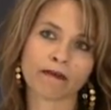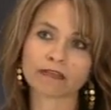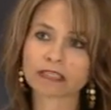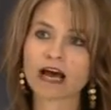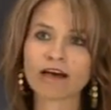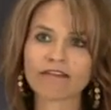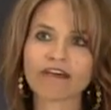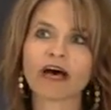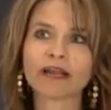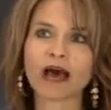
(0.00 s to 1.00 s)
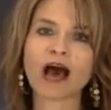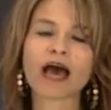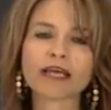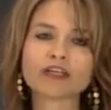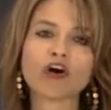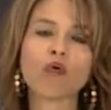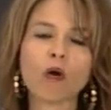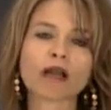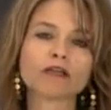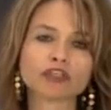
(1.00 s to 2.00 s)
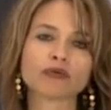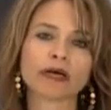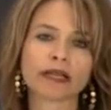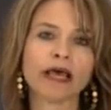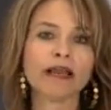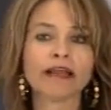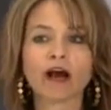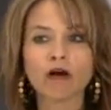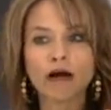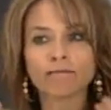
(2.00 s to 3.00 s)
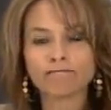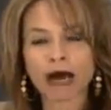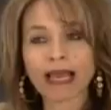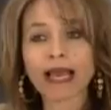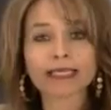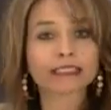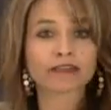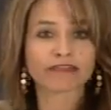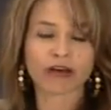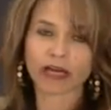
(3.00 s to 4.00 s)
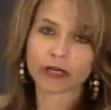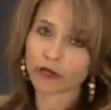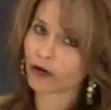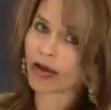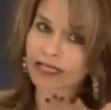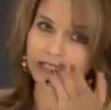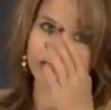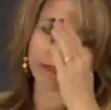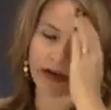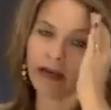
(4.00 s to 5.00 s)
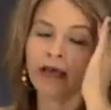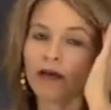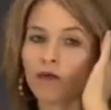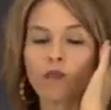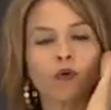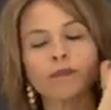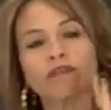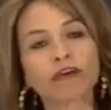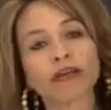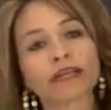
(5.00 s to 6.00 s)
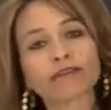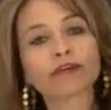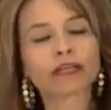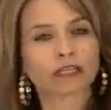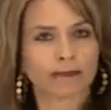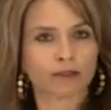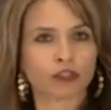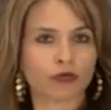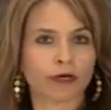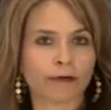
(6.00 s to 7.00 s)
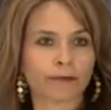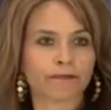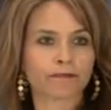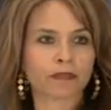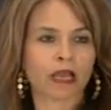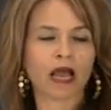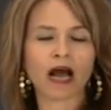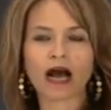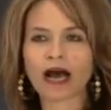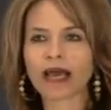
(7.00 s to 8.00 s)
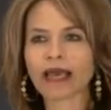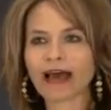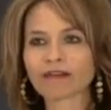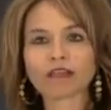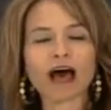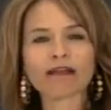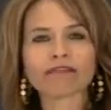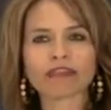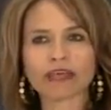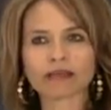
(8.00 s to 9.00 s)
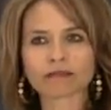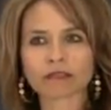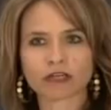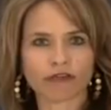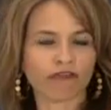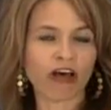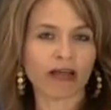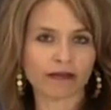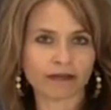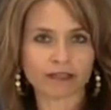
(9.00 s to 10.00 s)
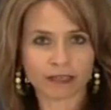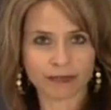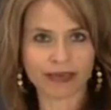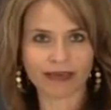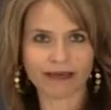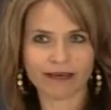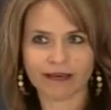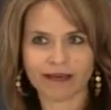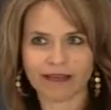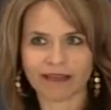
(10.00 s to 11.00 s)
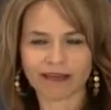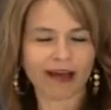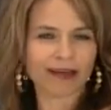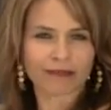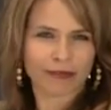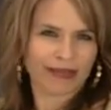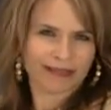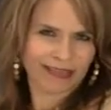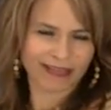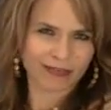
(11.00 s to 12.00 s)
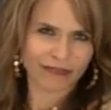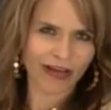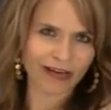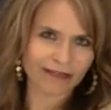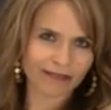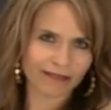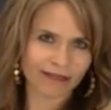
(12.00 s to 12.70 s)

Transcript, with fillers: If it's not fun, I don't want to do it. Now, my idea of fun and your idea of fun would be very different, I'm sure. I have a lot of things that are fun to me that not everybody thinks are fun.